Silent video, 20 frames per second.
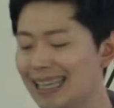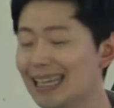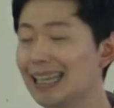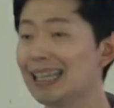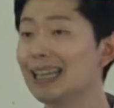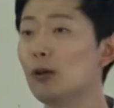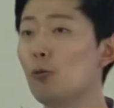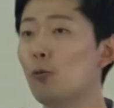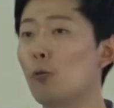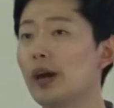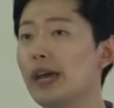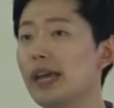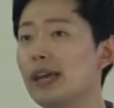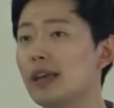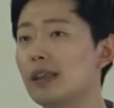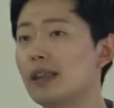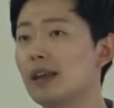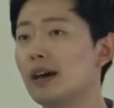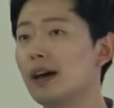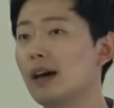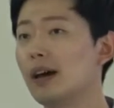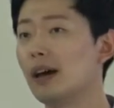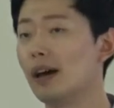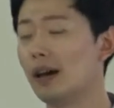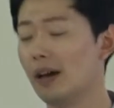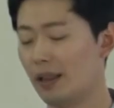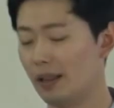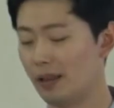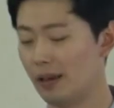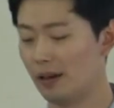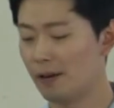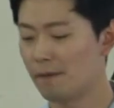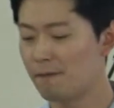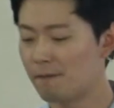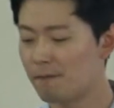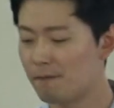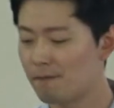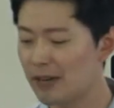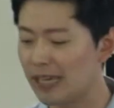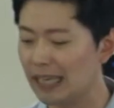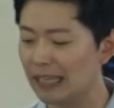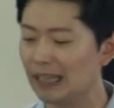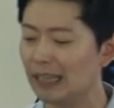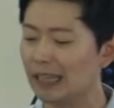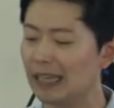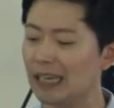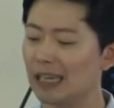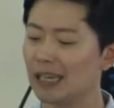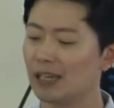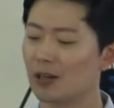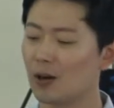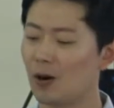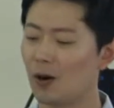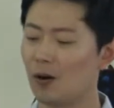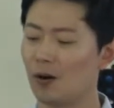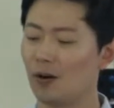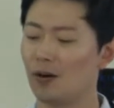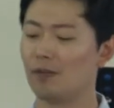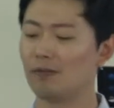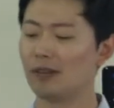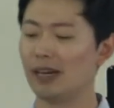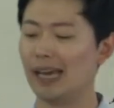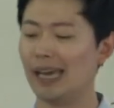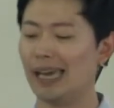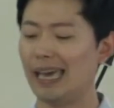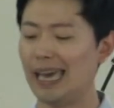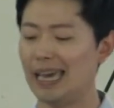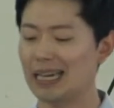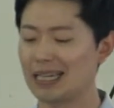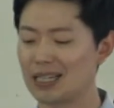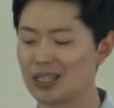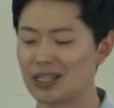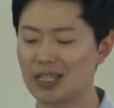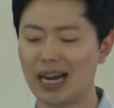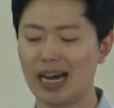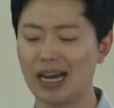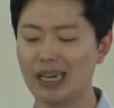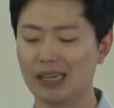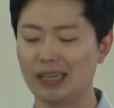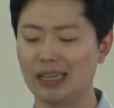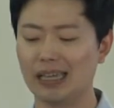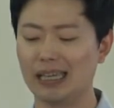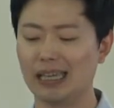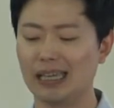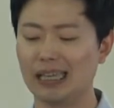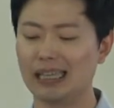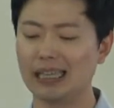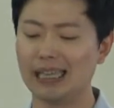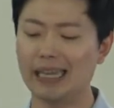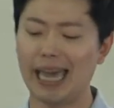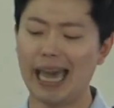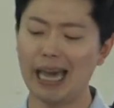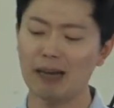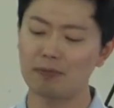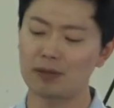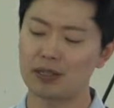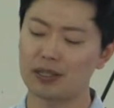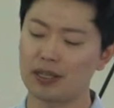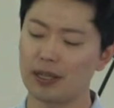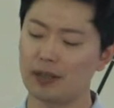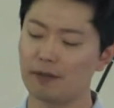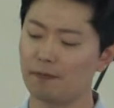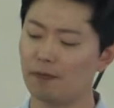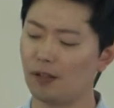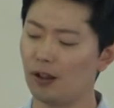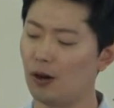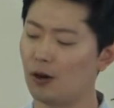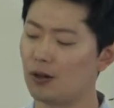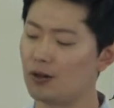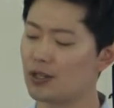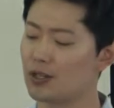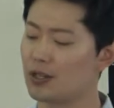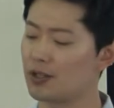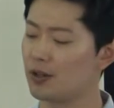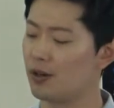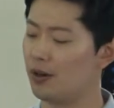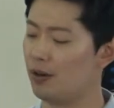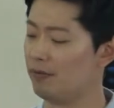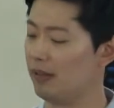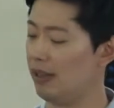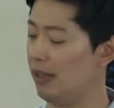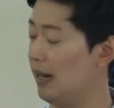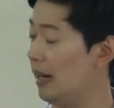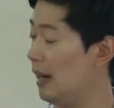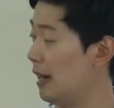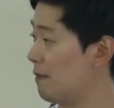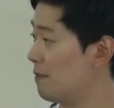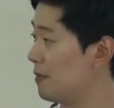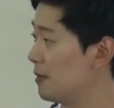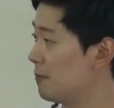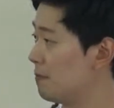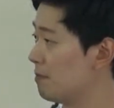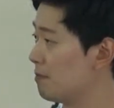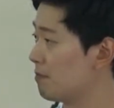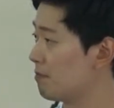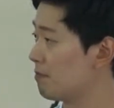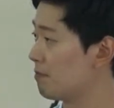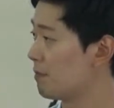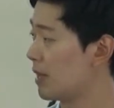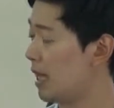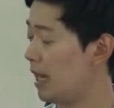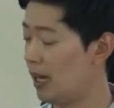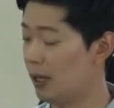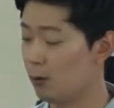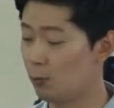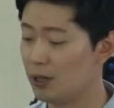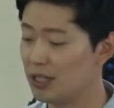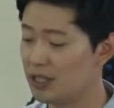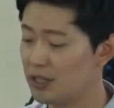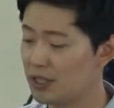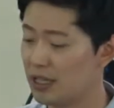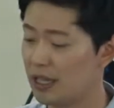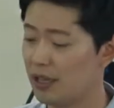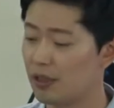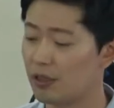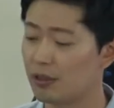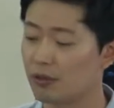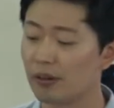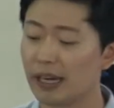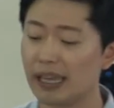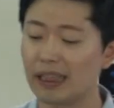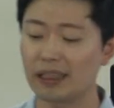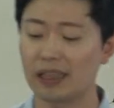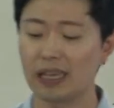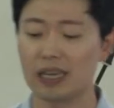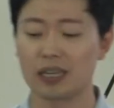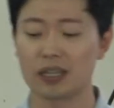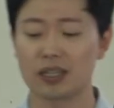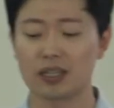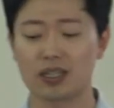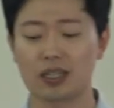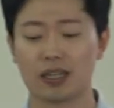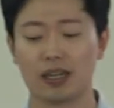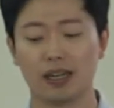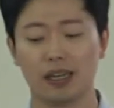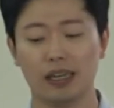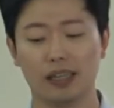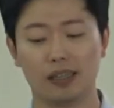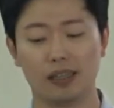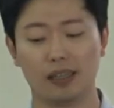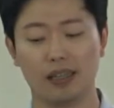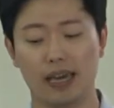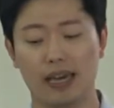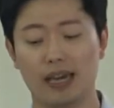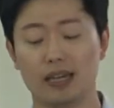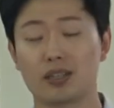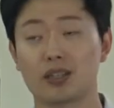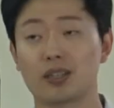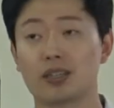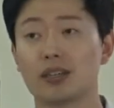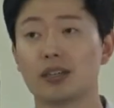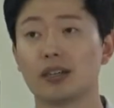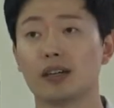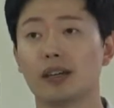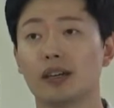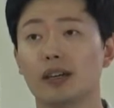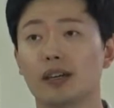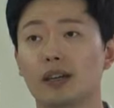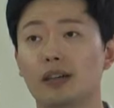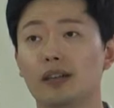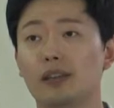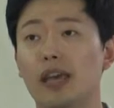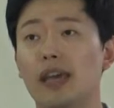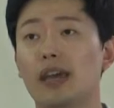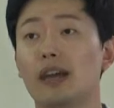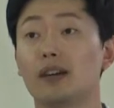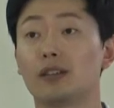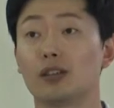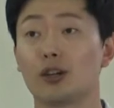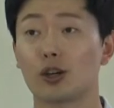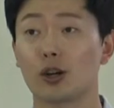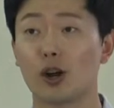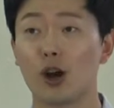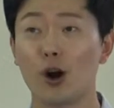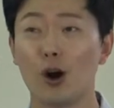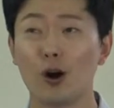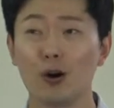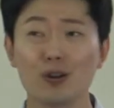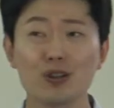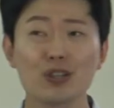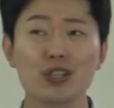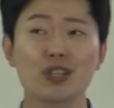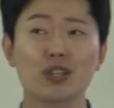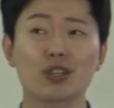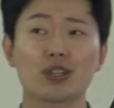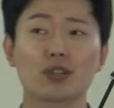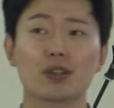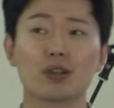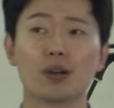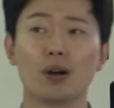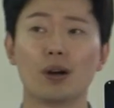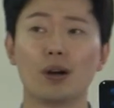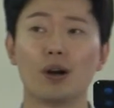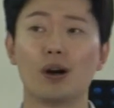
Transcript: deal with a feeling of anxiety in the absent flaws of life. And we see three things in the text. They are the cause